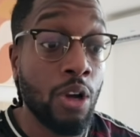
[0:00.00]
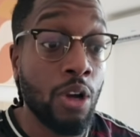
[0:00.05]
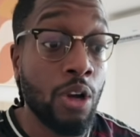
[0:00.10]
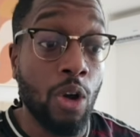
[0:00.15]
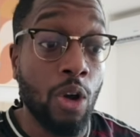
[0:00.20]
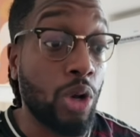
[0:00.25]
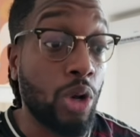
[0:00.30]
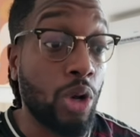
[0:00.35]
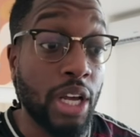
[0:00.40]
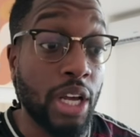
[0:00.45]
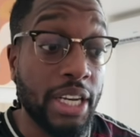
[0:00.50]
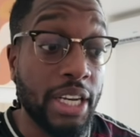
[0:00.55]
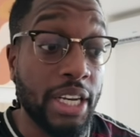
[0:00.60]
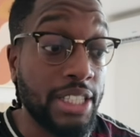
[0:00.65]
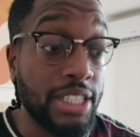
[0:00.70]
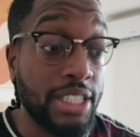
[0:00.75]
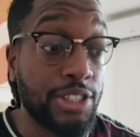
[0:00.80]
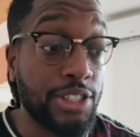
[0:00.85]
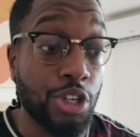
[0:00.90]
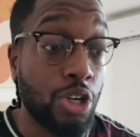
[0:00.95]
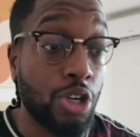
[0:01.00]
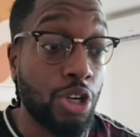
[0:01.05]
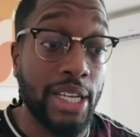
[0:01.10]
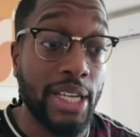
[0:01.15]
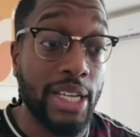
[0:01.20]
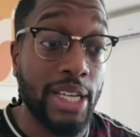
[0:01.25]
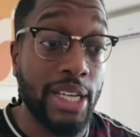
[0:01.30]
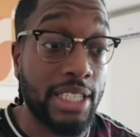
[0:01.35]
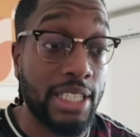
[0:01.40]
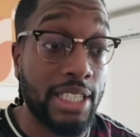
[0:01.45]
All I need to do is
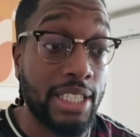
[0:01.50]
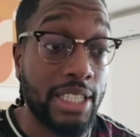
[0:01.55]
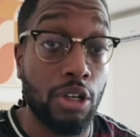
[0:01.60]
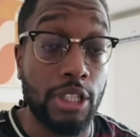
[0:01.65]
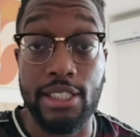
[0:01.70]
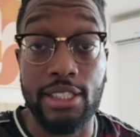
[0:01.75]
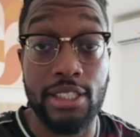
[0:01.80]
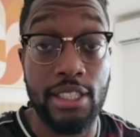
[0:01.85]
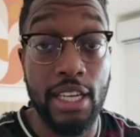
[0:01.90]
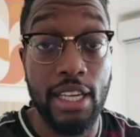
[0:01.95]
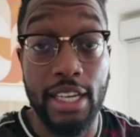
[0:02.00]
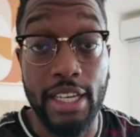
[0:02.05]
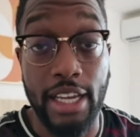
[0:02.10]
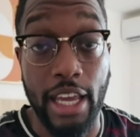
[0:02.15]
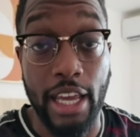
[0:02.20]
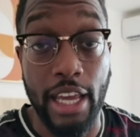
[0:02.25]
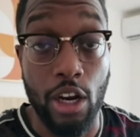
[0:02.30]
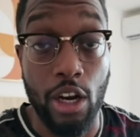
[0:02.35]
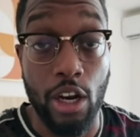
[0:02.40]
download this, get it